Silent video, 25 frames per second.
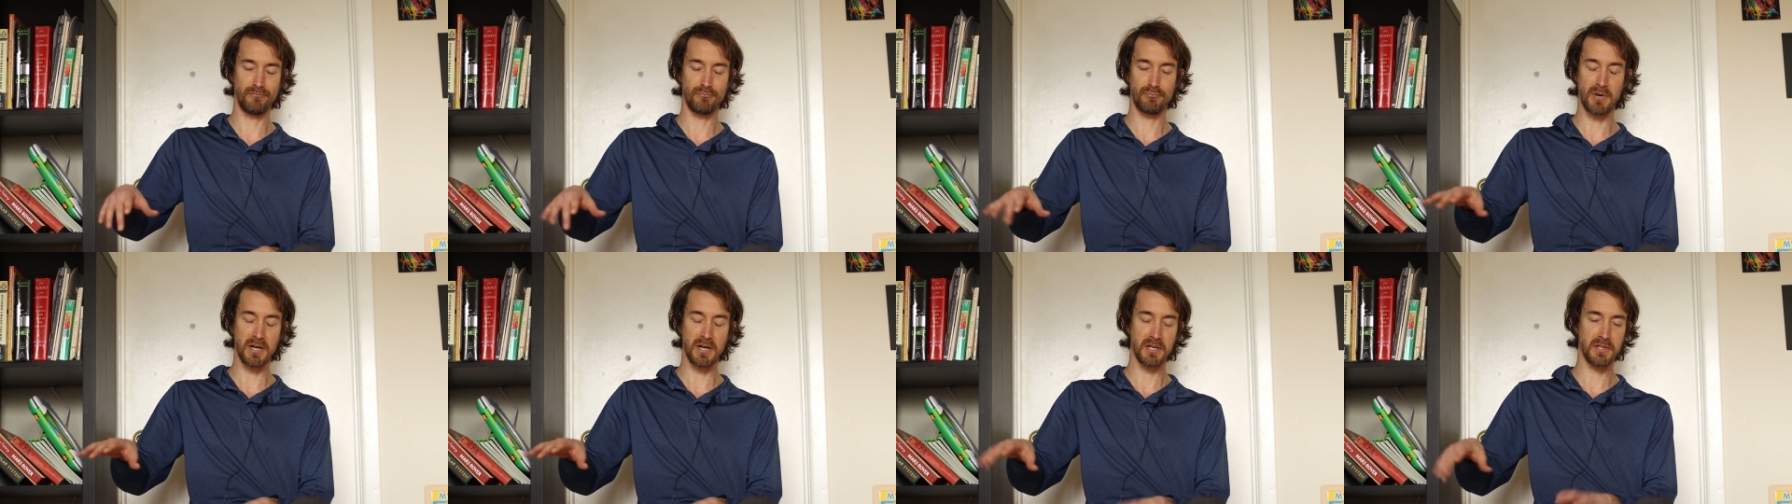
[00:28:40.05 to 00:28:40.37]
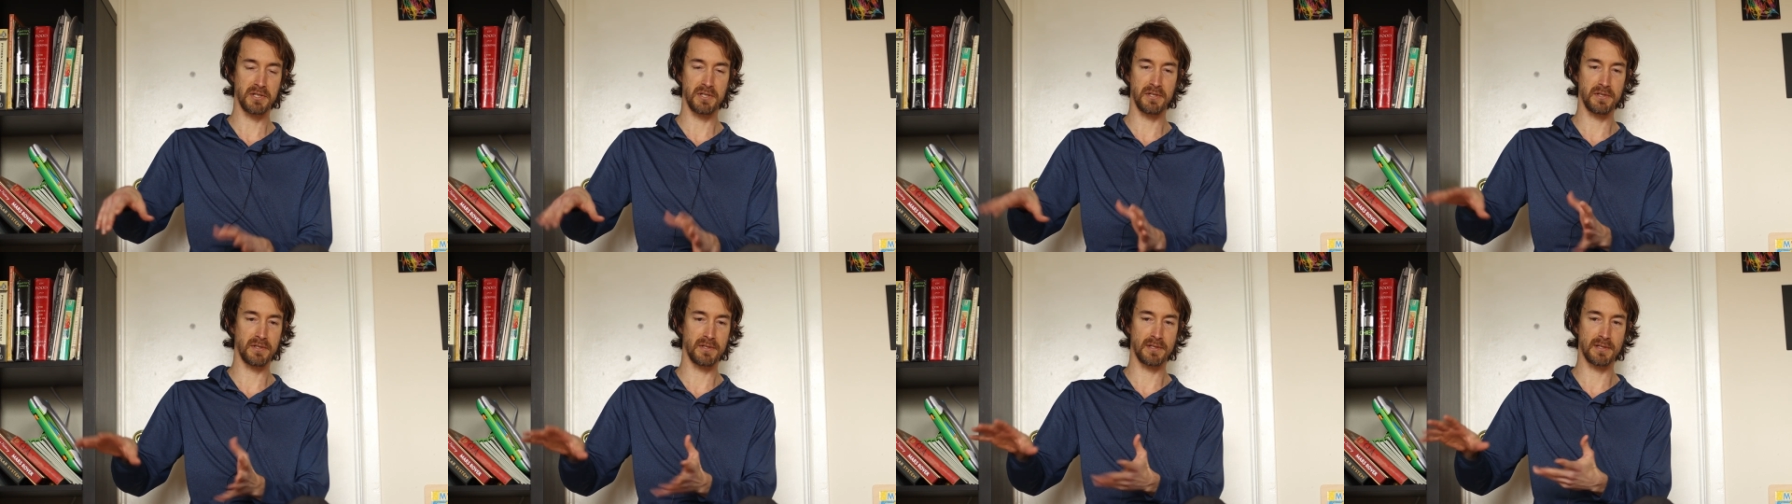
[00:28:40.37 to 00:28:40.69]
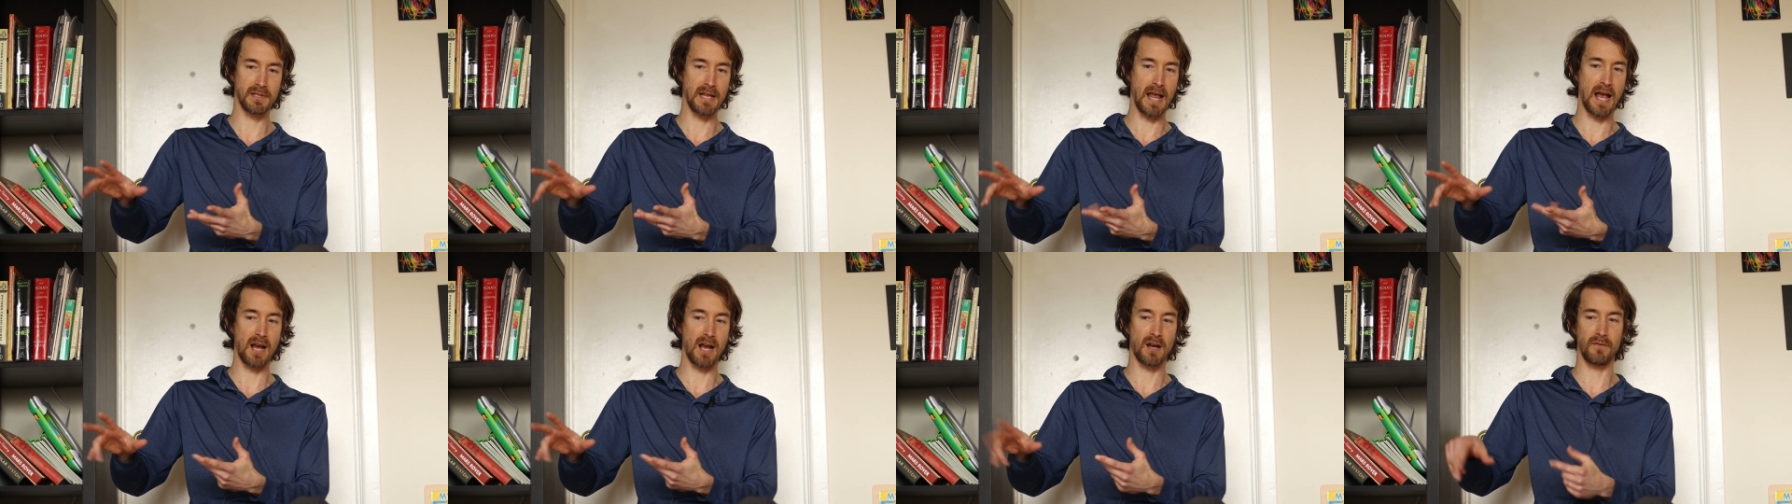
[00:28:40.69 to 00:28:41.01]
brush
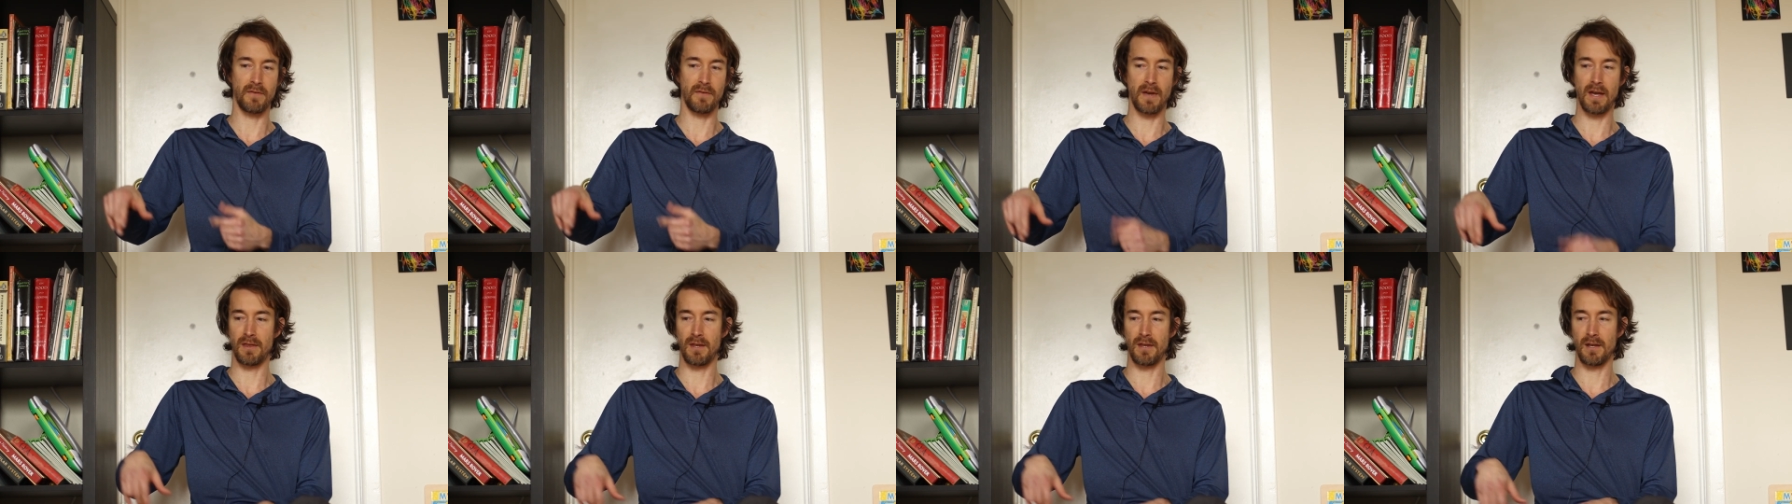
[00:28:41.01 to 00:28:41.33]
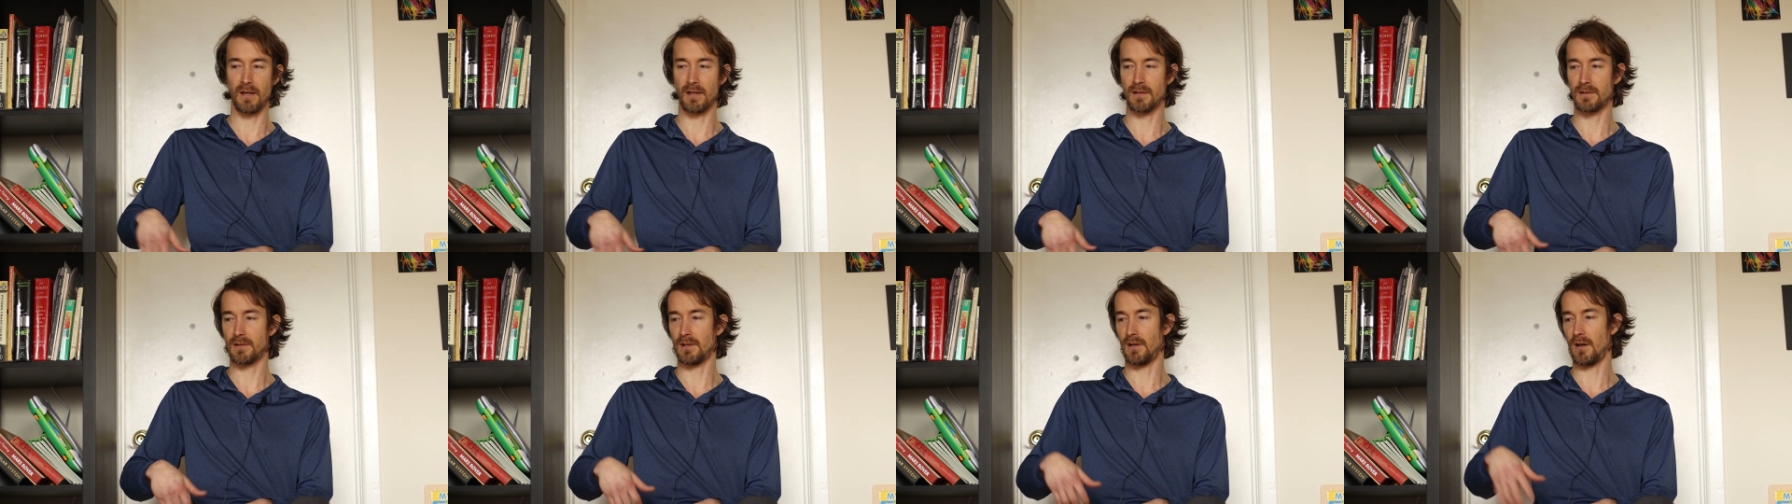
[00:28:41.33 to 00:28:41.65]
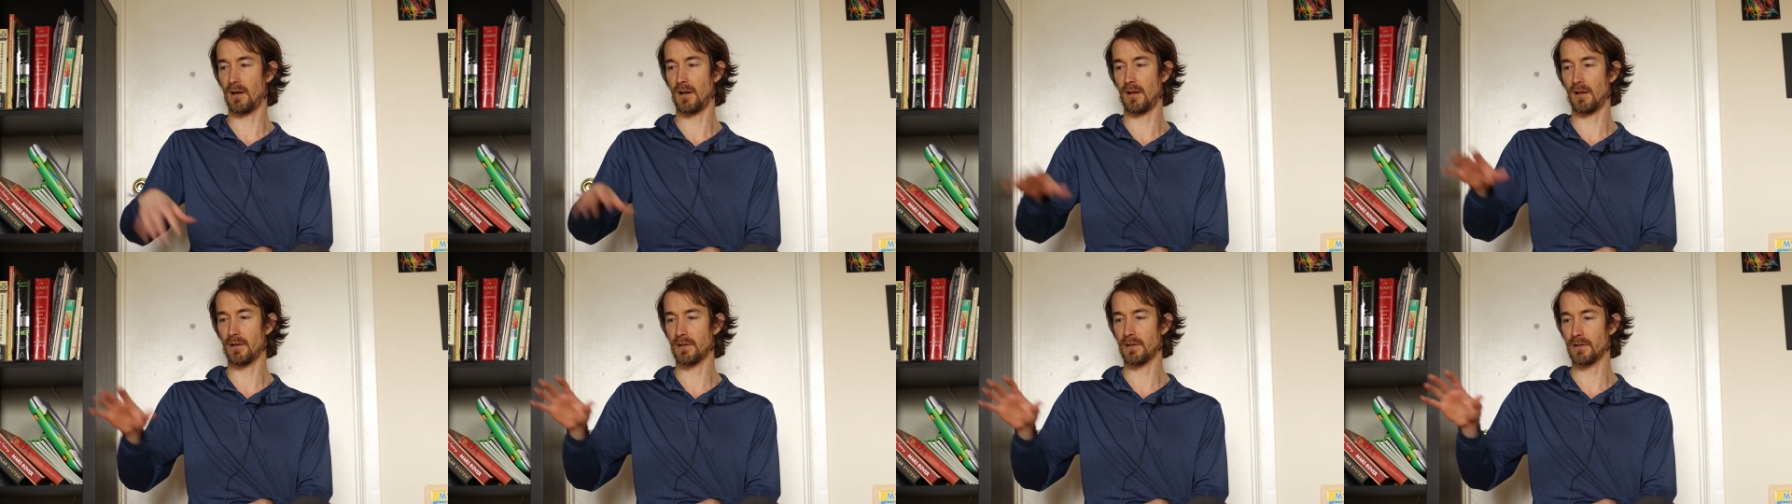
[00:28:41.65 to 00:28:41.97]
his lack of ethics and
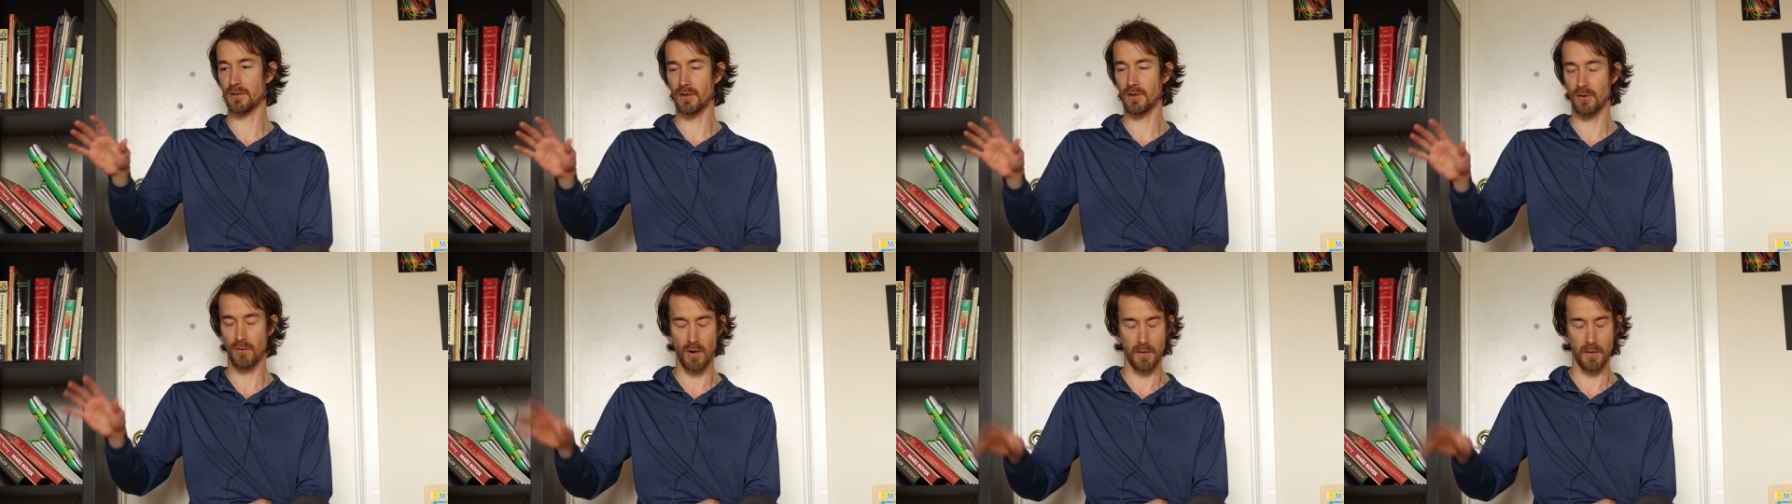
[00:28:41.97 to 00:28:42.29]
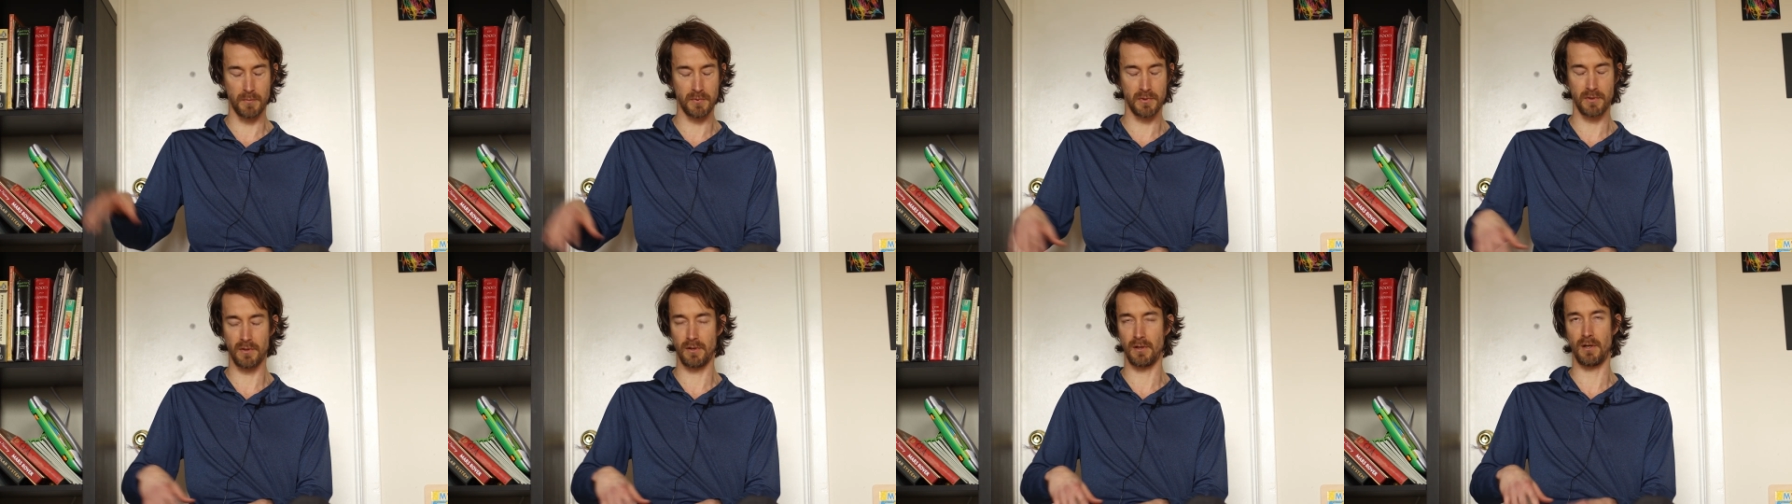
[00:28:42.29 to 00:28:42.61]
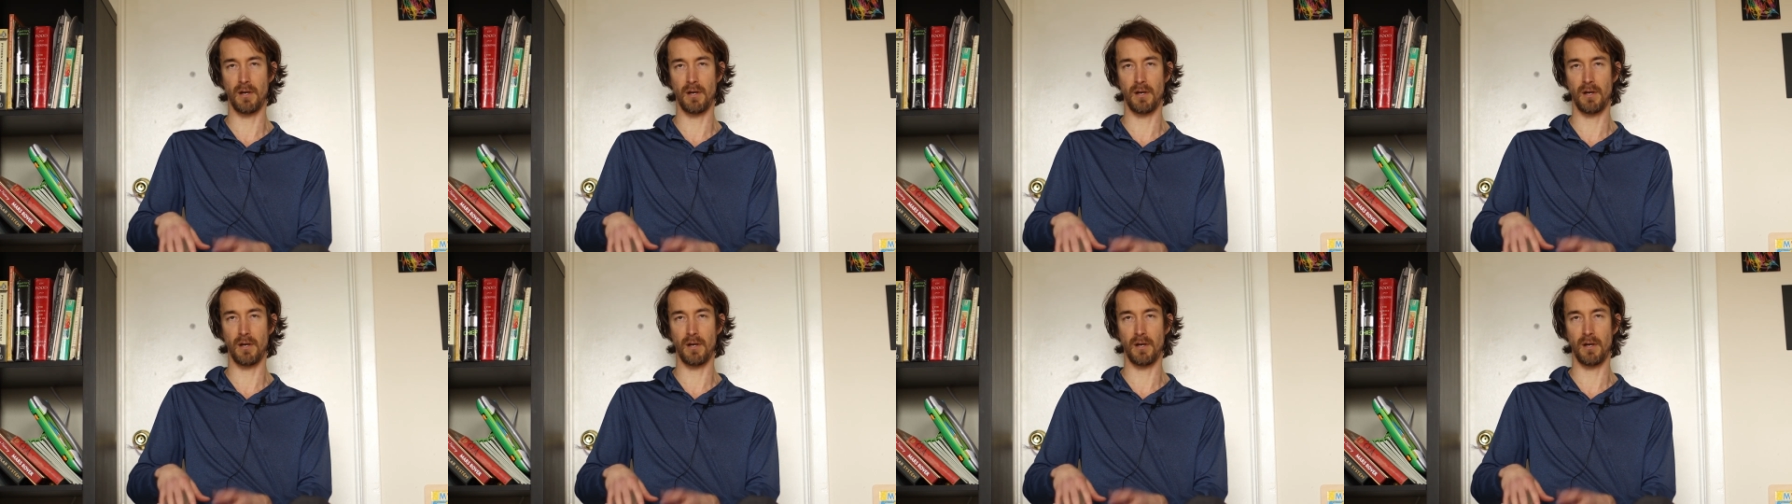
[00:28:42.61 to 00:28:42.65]
all his corruption